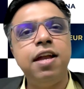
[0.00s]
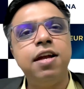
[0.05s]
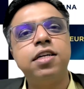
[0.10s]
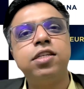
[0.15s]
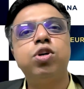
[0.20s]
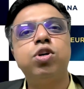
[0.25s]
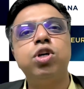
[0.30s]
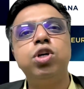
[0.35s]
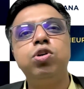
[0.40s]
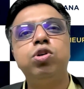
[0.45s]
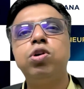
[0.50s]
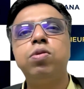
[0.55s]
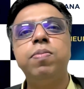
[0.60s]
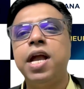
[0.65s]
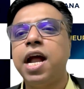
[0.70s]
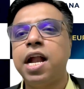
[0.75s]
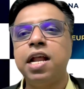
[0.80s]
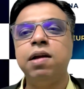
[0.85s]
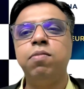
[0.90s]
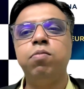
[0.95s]
years, so you should be
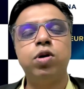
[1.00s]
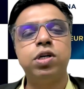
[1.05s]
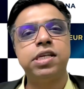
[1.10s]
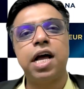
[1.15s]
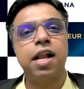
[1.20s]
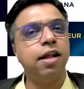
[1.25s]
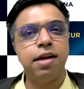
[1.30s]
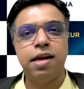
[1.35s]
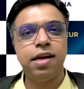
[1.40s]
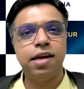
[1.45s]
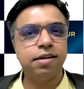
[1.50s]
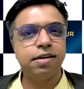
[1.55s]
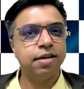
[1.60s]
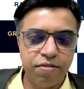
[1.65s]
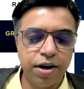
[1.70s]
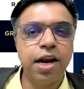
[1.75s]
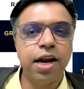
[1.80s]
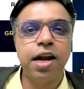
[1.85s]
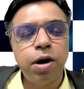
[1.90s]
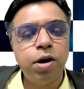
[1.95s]
getting more salary.
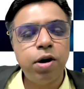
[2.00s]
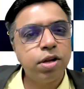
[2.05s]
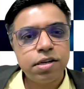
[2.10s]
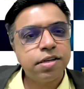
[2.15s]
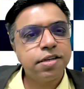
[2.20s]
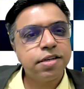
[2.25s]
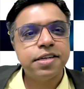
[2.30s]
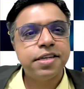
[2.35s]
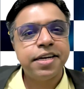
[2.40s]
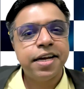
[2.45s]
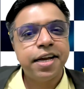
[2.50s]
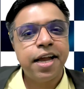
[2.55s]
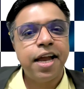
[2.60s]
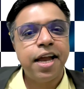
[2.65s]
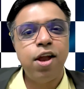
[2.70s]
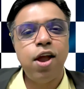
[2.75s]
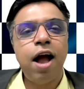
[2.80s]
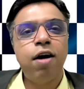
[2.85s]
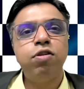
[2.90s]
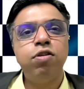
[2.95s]
Forget about it.
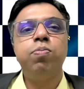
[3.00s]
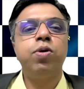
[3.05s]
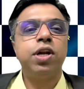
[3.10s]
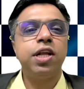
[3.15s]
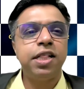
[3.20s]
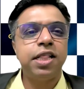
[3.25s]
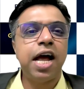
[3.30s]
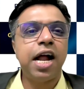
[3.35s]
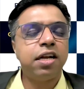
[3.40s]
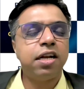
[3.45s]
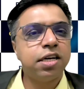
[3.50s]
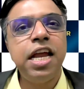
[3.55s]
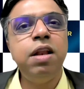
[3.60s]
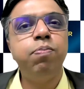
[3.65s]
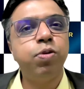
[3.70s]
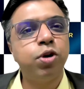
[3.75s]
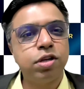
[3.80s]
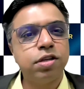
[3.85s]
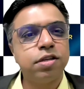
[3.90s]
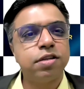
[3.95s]
You have to put in that
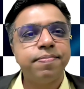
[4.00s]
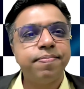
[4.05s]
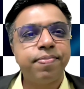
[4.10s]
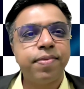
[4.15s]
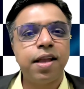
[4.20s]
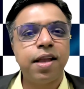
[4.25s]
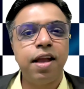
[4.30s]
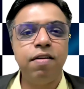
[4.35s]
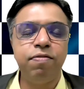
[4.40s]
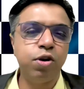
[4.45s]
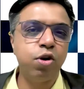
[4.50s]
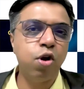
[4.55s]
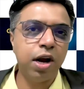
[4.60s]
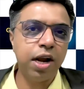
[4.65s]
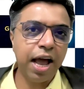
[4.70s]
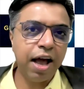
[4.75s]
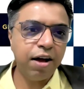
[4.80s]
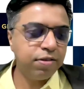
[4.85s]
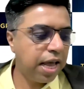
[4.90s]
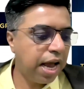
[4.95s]
input. If you don't
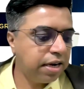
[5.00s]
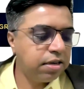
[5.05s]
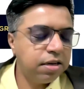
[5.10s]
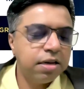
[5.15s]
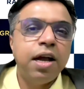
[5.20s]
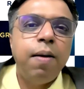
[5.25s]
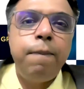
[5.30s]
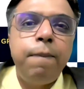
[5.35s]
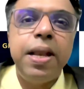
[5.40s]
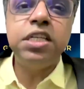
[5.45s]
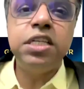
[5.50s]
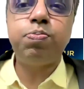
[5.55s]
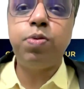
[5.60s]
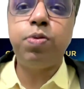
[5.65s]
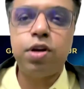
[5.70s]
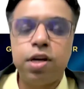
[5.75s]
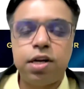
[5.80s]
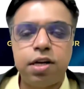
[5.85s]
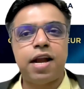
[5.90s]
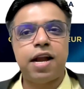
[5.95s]
have that, please
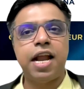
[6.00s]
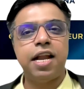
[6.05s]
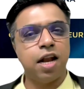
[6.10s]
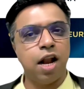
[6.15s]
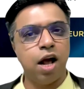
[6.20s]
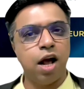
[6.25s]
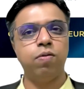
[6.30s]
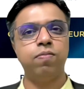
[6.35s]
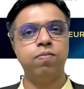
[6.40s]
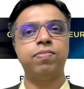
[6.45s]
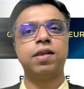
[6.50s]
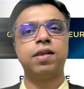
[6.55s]
put it right now.